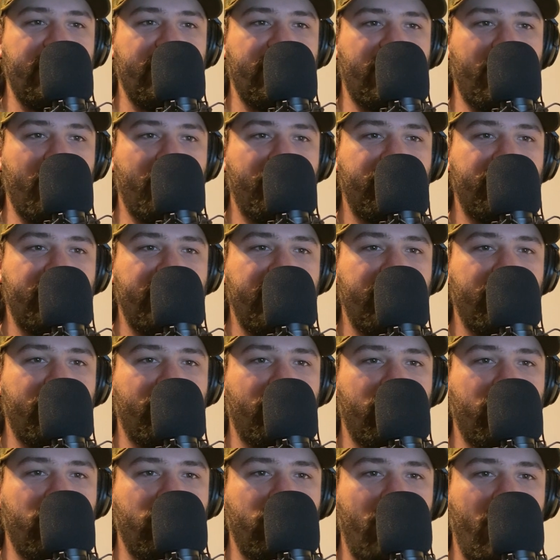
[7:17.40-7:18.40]
complete
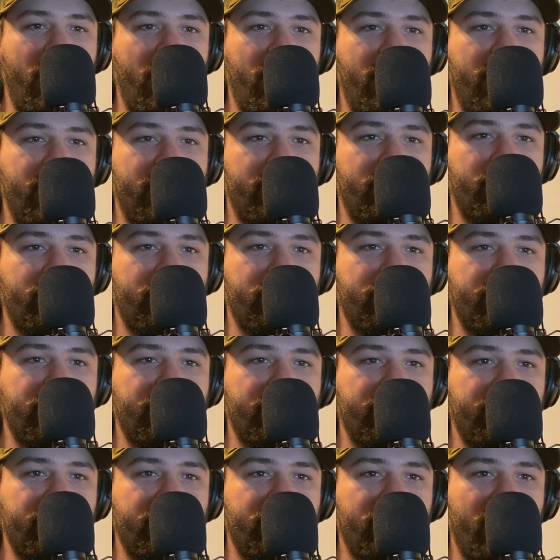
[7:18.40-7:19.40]
lawn
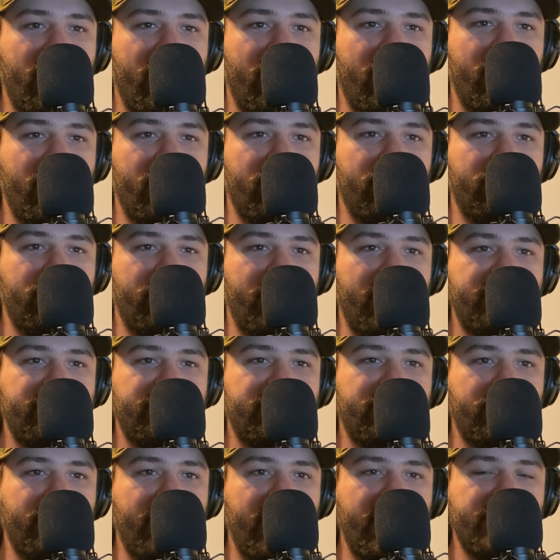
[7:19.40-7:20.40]

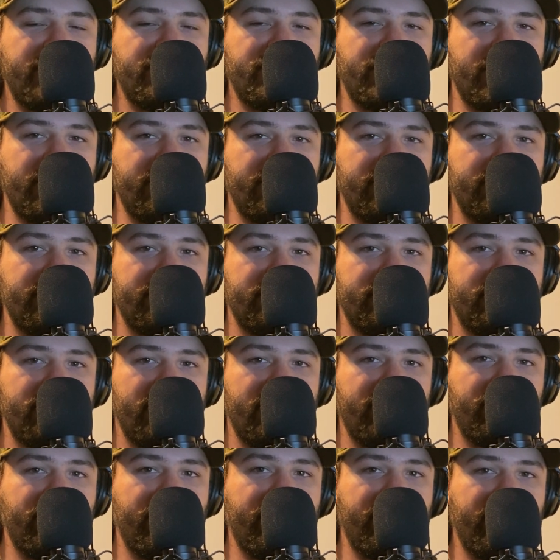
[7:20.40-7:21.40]
restoration
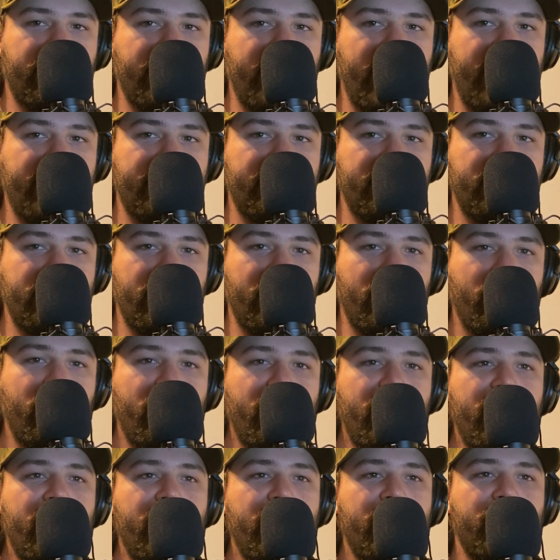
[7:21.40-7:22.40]
is what you're going to have to do.
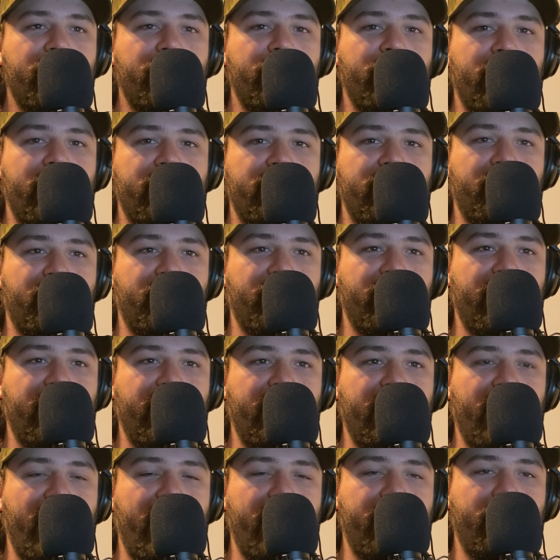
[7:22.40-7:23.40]
You're going to have to bring
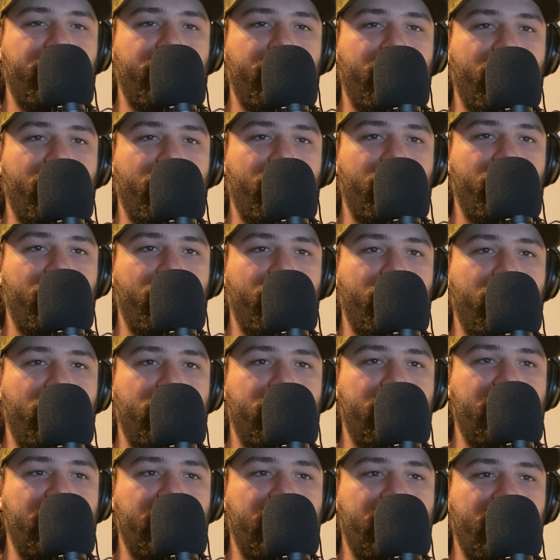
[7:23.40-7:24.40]
in, I don't know who
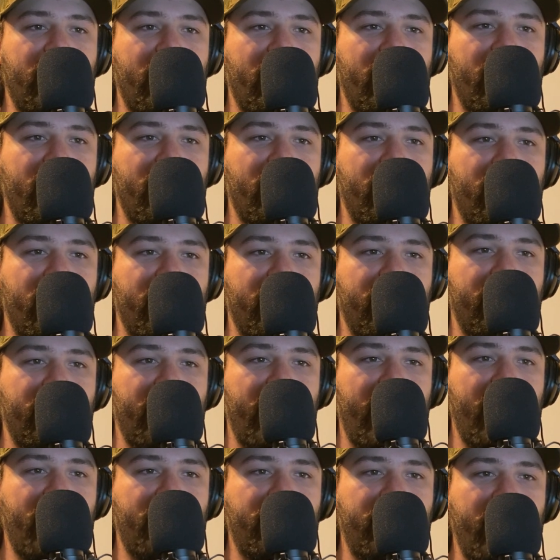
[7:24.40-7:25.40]
the
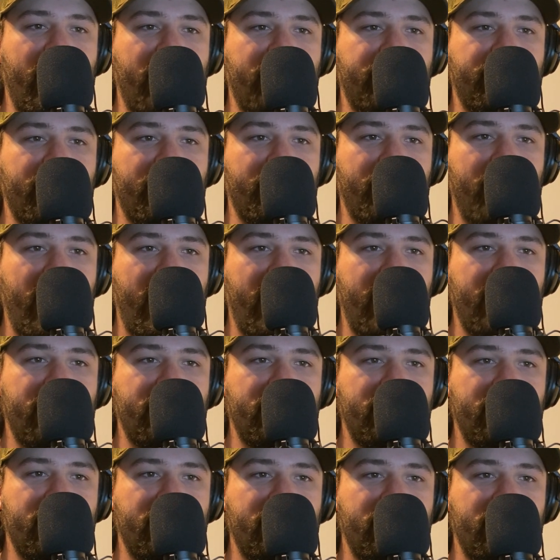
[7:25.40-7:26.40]
hair care for
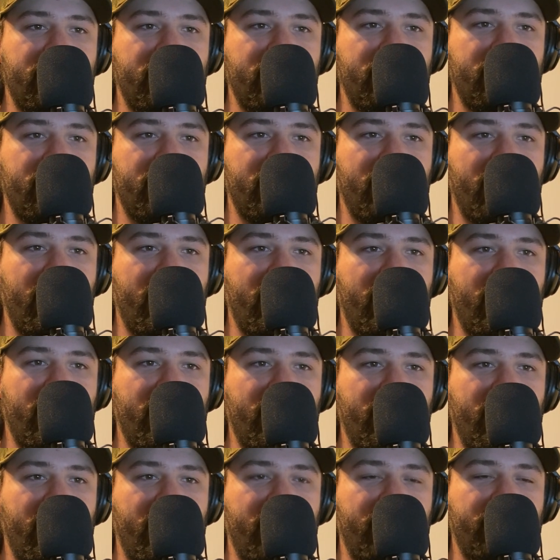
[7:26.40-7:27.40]
men
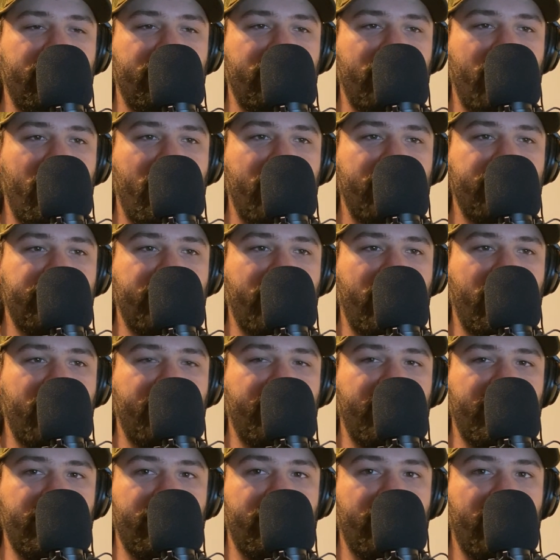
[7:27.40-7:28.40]
of lawns are,
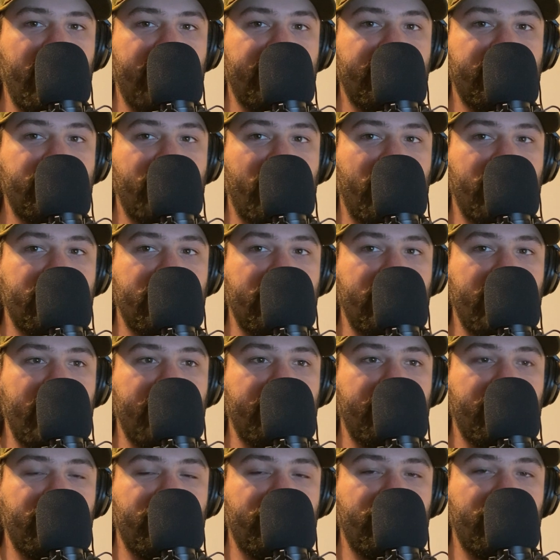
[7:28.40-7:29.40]
but you're going to have to talk to them,
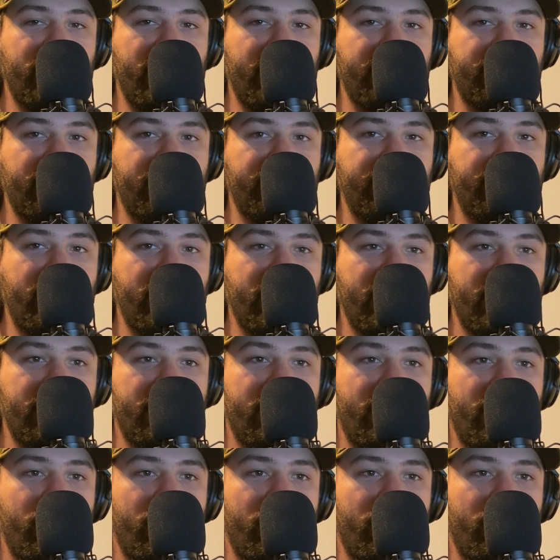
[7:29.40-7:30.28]
because you're going to have to fucking